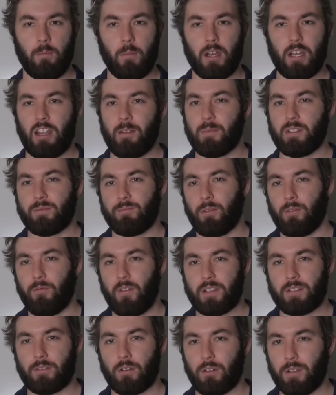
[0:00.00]
My name is
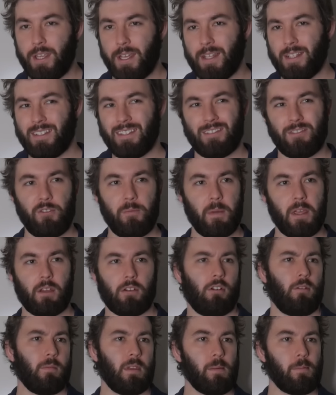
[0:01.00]
Professor Jens. You may
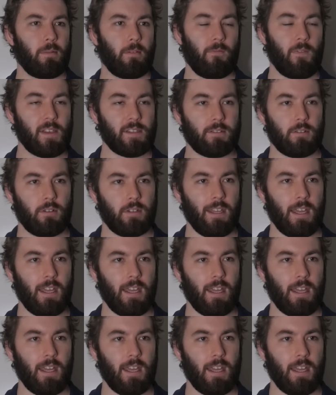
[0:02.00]
call me Professor